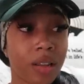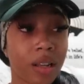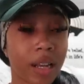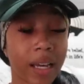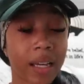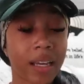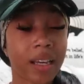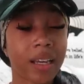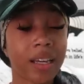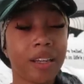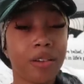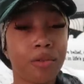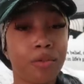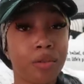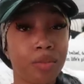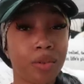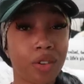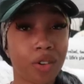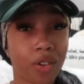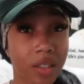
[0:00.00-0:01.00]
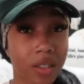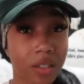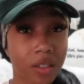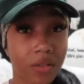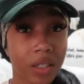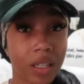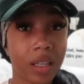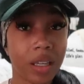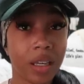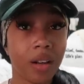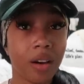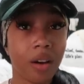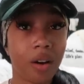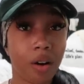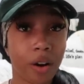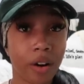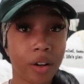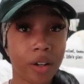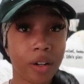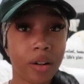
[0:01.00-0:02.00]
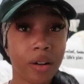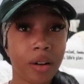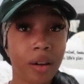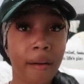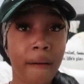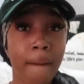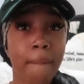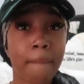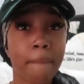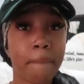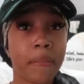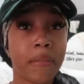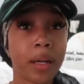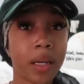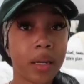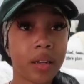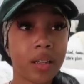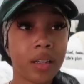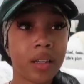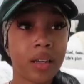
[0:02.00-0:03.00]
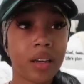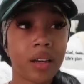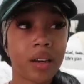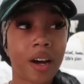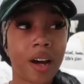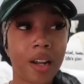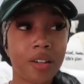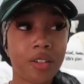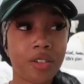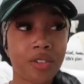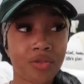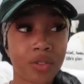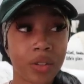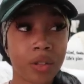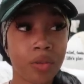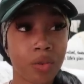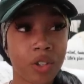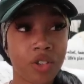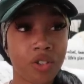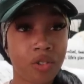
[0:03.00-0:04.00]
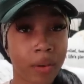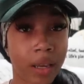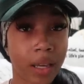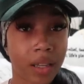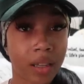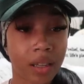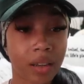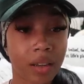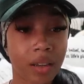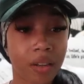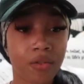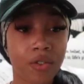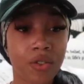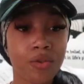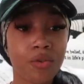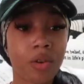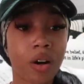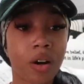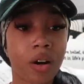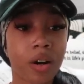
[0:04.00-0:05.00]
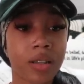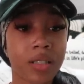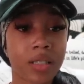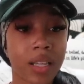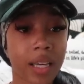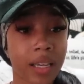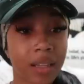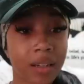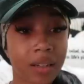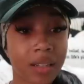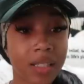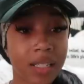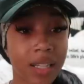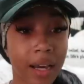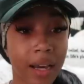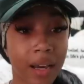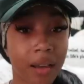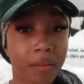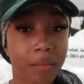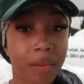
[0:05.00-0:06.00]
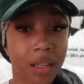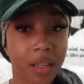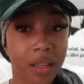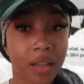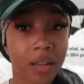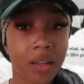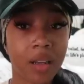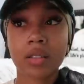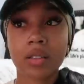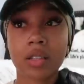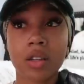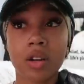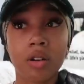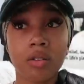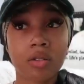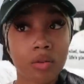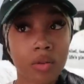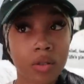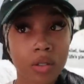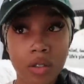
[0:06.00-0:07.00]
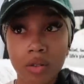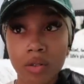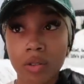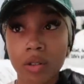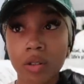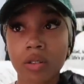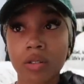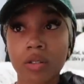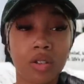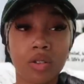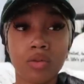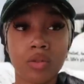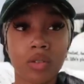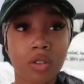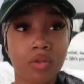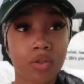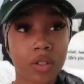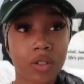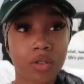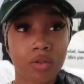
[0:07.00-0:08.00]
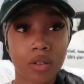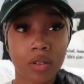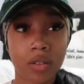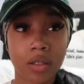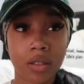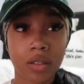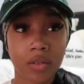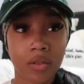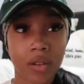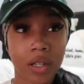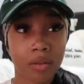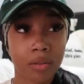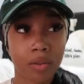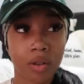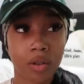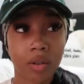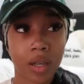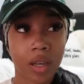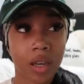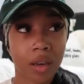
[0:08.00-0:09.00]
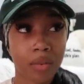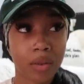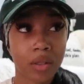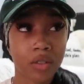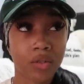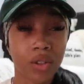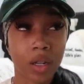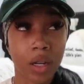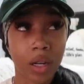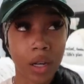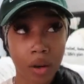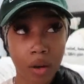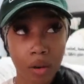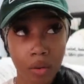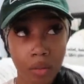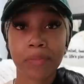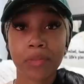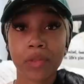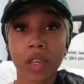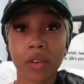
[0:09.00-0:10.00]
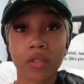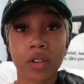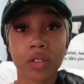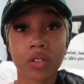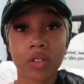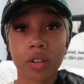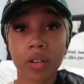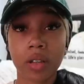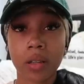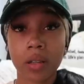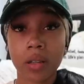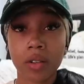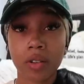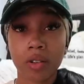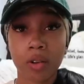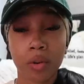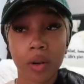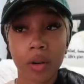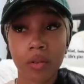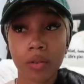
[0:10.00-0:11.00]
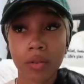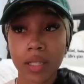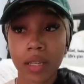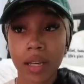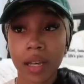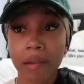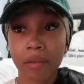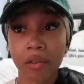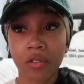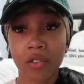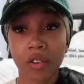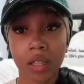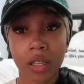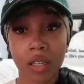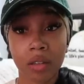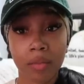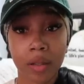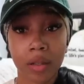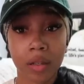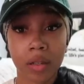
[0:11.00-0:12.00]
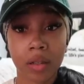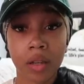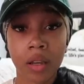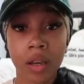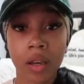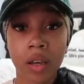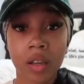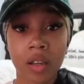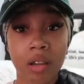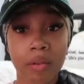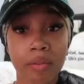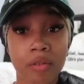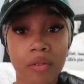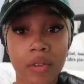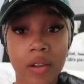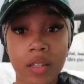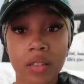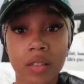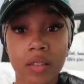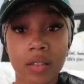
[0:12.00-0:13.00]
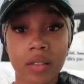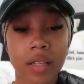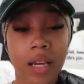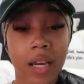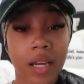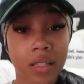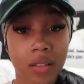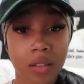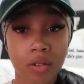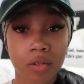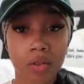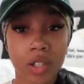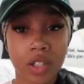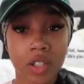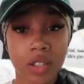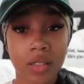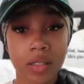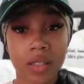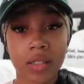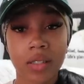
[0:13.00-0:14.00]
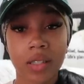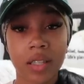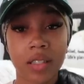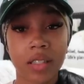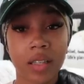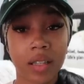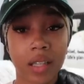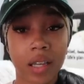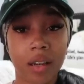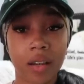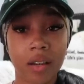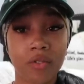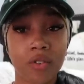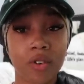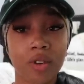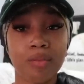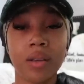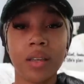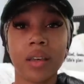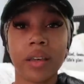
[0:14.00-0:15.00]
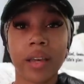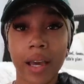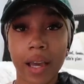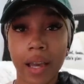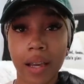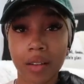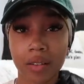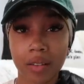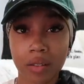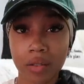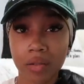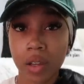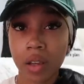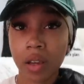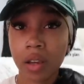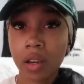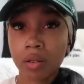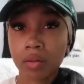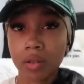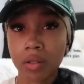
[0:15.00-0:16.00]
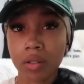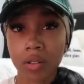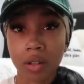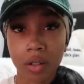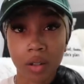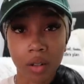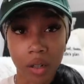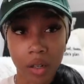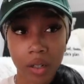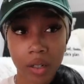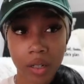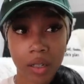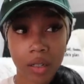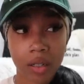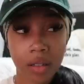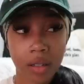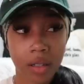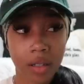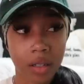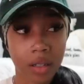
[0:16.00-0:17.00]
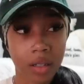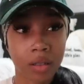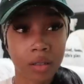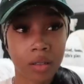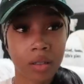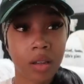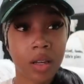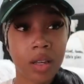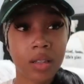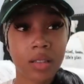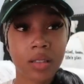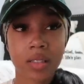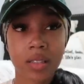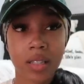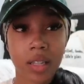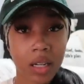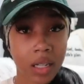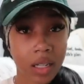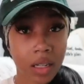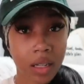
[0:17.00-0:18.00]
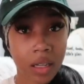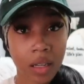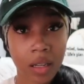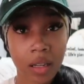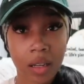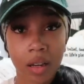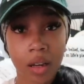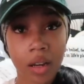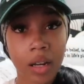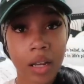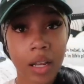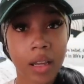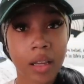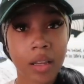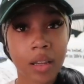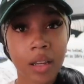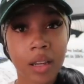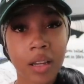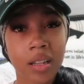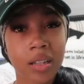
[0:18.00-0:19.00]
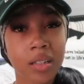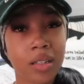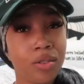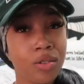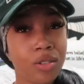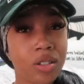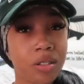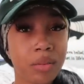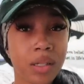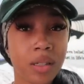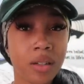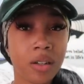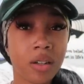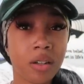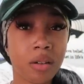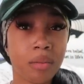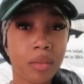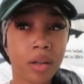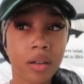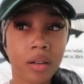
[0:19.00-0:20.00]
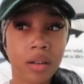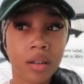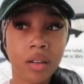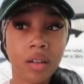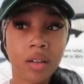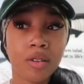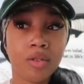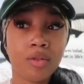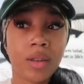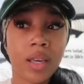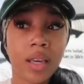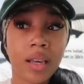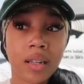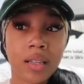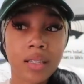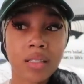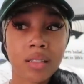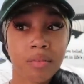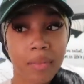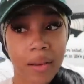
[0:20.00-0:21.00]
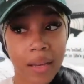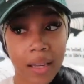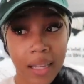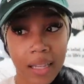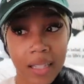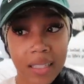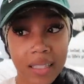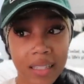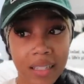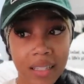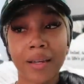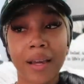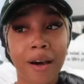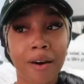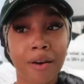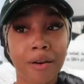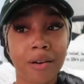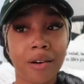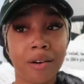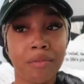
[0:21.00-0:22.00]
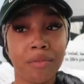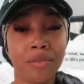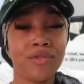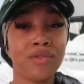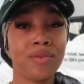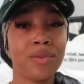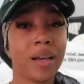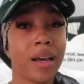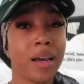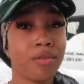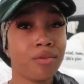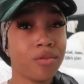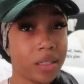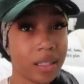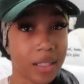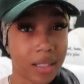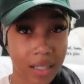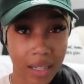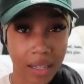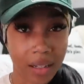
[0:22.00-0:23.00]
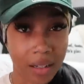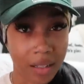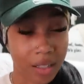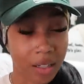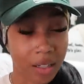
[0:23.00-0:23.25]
like it will progressively get harder, but college is really what you make it. If you are taking the time in to go to a tutor, to use the resources available on campus for help, if you're turning in your work on time, if you're emailing your professors, asking questions, things like that, if you're being active with your learning and studying and all that, then you should be good. But you can't expect the outcome if you're not really taking it